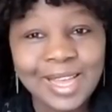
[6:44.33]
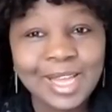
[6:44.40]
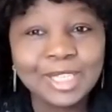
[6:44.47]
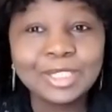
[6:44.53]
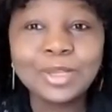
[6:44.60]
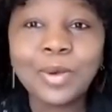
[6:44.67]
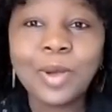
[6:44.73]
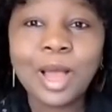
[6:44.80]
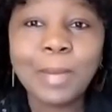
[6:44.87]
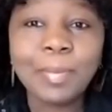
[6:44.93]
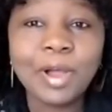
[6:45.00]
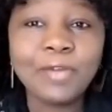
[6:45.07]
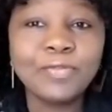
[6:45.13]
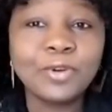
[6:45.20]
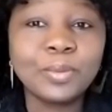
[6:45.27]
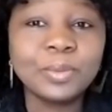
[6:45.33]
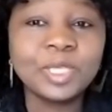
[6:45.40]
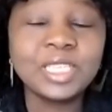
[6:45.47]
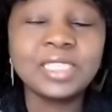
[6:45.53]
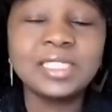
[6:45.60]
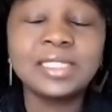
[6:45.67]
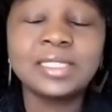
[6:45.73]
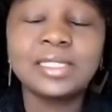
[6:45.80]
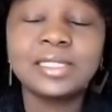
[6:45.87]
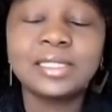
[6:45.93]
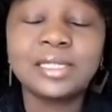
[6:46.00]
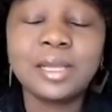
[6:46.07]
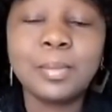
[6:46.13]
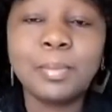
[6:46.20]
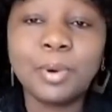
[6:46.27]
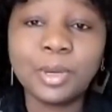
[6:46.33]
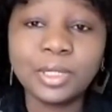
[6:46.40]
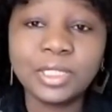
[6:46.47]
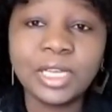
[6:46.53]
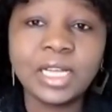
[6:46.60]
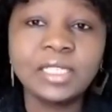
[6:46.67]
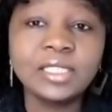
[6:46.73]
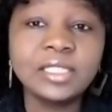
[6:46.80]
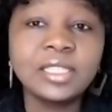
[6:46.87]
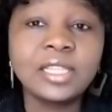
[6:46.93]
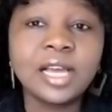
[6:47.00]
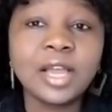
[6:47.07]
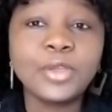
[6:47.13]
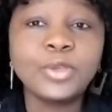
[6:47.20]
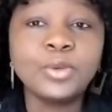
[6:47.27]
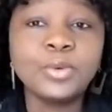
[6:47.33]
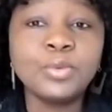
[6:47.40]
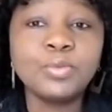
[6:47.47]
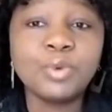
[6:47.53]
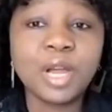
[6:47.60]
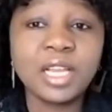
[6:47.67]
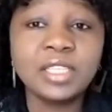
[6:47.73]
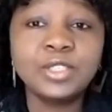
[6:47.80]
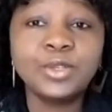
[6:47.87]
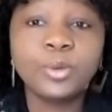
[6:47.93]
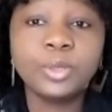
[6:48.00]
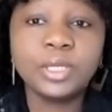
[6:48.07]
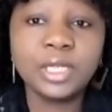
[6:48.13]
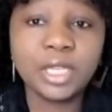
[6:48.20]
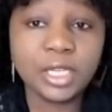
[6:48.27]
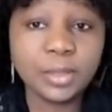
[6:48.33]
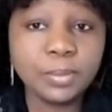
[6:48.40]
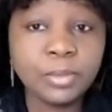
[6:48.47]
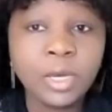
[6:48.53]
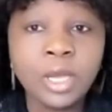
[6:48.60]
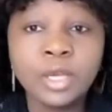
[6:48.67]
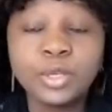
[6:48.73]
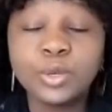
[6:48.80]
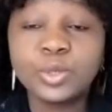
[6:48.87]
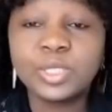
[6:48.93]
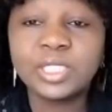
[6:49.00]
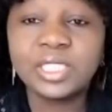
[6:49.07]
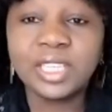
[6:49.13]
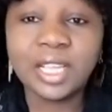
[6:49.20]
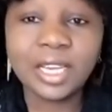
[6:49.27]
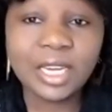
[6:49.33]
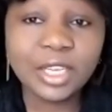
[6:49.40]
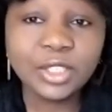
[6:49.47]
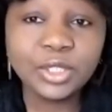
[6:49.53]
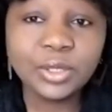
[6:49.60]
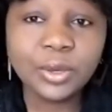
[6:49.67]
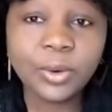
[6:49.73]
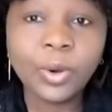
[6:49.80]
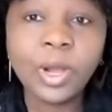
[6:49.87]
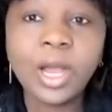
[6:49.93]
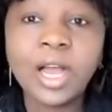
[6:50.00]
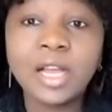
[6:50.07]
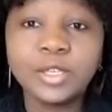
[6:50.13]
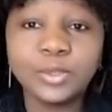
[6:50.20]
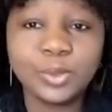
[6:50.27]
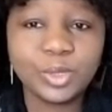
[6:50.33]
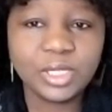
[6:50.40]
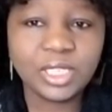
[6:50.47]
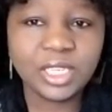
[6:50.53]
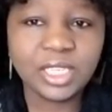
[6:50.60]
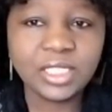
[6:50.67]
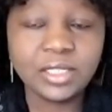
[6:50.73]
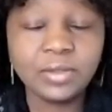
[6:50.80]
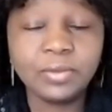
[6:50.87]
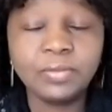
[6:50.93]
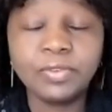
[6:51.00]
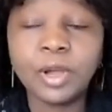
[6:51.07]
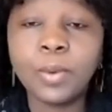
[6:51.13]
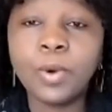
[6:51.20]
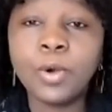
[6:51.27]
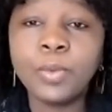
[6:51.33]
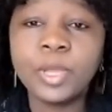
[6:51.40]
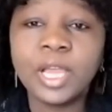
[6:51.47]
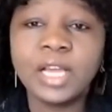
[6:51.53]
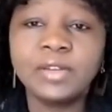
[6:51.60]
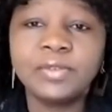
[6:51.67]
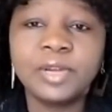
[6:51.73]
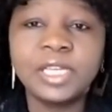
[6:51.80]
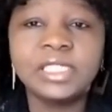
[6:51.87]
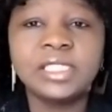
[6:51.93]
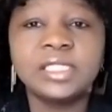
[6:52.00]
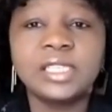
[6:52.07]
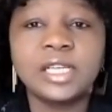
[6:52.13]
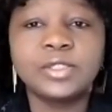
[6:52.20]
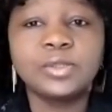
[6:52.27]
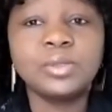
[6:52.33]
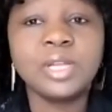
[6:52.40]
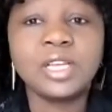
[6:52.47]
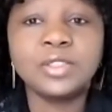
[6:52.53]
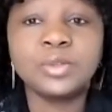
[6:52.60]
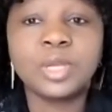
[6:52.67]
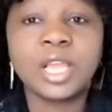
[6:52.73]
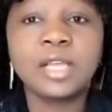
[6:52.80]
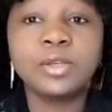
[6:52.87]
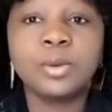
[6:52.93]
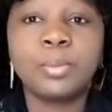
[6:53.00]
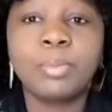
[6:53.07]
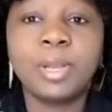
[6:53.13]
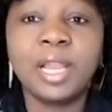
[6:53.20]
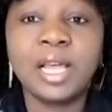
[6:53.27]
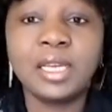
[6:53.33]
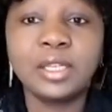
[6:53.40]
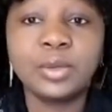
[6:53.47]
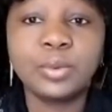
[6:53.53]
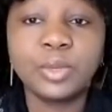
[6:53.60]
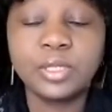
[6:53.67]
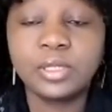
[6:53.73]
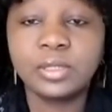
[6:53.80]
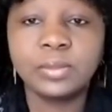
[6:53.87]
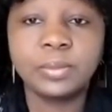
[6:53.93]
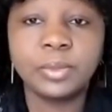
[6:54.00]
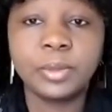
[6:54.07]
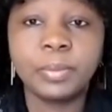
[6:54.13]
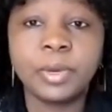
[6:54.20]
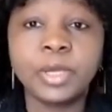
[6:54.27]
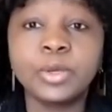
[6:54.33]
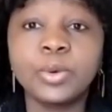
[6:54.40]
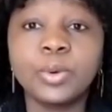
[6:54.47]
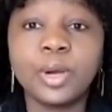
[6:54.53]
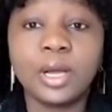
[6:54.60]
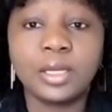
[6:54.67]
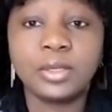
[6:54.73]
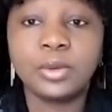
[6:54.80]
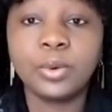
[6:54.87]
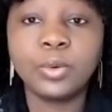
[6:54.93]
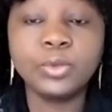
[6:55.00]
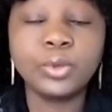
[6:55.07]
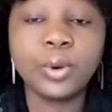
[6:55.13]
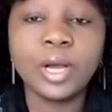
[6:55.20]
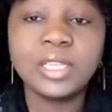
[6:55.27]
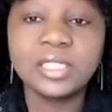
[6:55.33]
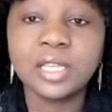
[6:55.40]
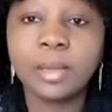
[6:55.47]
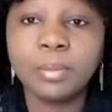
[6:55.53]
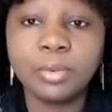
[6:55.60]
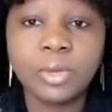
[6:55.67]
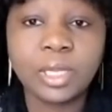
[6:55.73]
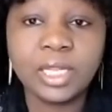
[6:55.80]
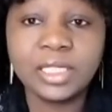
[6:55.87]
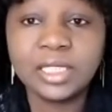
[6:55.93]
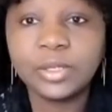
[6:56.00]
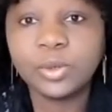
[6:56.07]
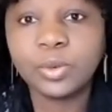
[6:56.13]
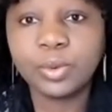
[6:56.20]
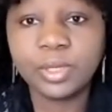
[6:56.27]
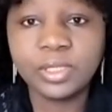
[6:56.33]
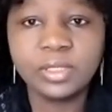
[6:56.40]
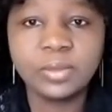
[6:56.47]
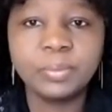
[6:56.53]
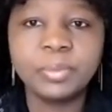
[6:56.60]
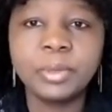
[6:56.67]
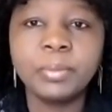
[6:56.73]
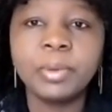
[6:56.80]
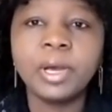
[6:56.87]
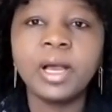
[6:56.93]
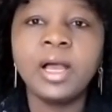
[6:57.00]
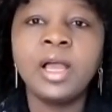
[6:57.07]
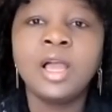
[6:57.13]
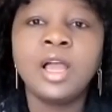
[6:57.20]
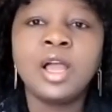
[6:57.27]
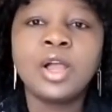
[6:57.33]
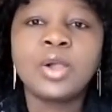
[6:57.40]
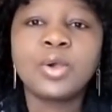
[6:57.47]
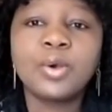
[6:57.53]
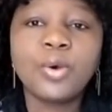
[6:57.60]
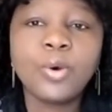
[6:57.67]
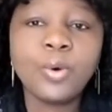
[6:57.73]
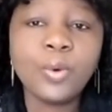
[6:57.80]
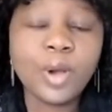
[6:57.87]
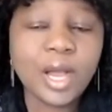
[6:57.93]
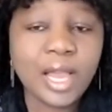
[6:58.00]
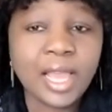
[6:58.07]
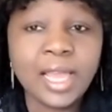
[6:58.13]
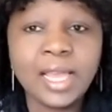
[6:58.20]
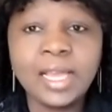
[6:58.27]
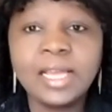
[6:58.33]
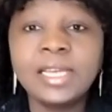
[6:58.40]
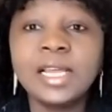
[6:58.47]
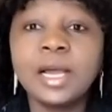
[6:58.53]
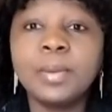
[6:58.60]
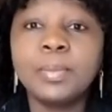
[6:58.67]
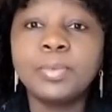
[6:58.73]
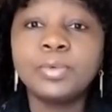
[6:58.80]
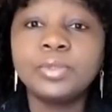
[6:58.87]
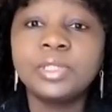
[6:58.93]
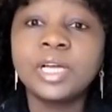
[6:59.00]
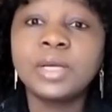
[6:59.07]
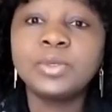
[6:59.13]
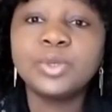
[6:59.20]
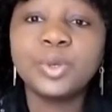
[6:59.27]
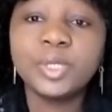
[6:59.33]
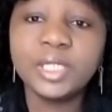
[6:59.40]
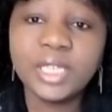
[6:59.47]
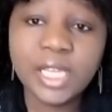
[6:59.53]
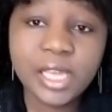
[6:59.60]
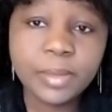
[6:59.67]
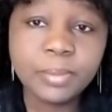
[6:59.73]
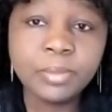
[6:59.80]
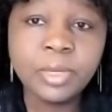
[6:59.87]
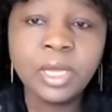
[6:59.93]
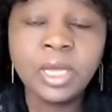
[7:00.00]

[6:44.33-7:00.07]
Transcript: So apart from this, it is important that you write your name, your signature, and your date. In fact, what we advise is as soon as you get your planning question paper, your answer booklet and your question paper, go ahead and put down your name,